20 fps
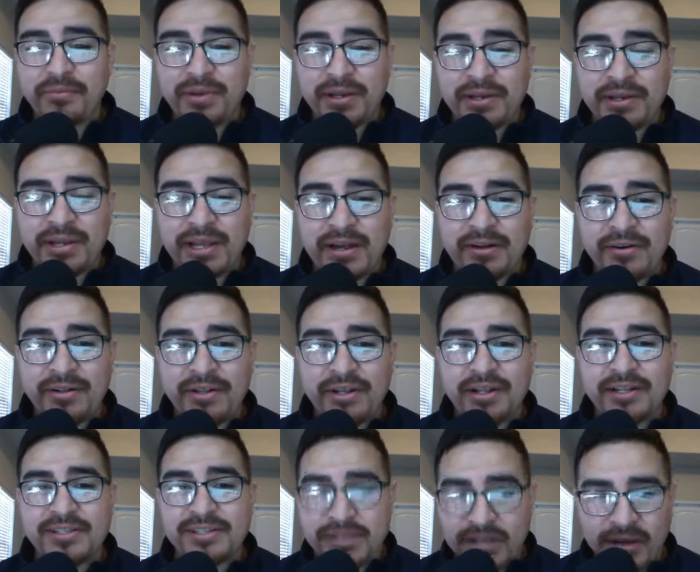being down and
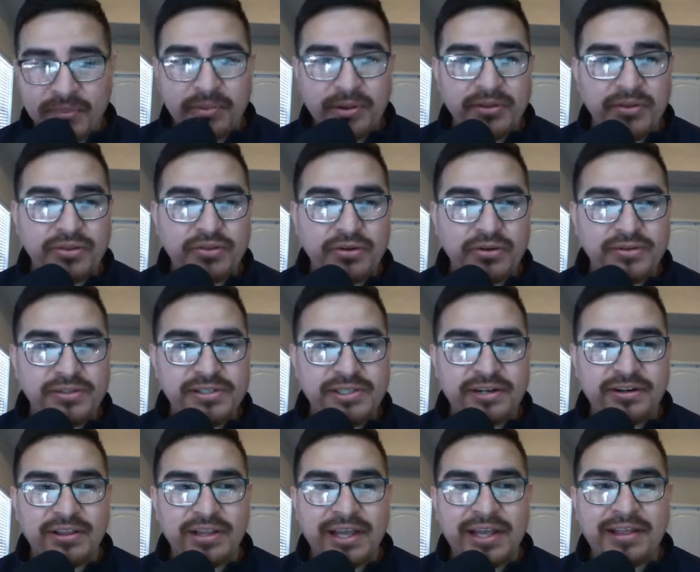then stomp on the throats
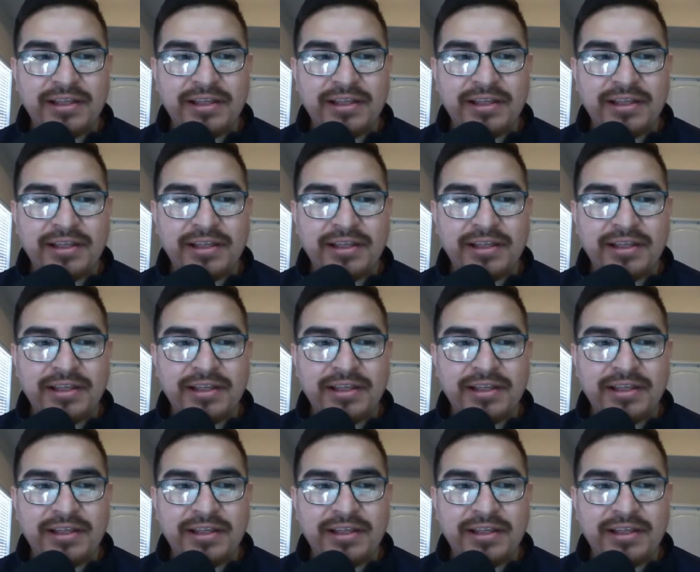there late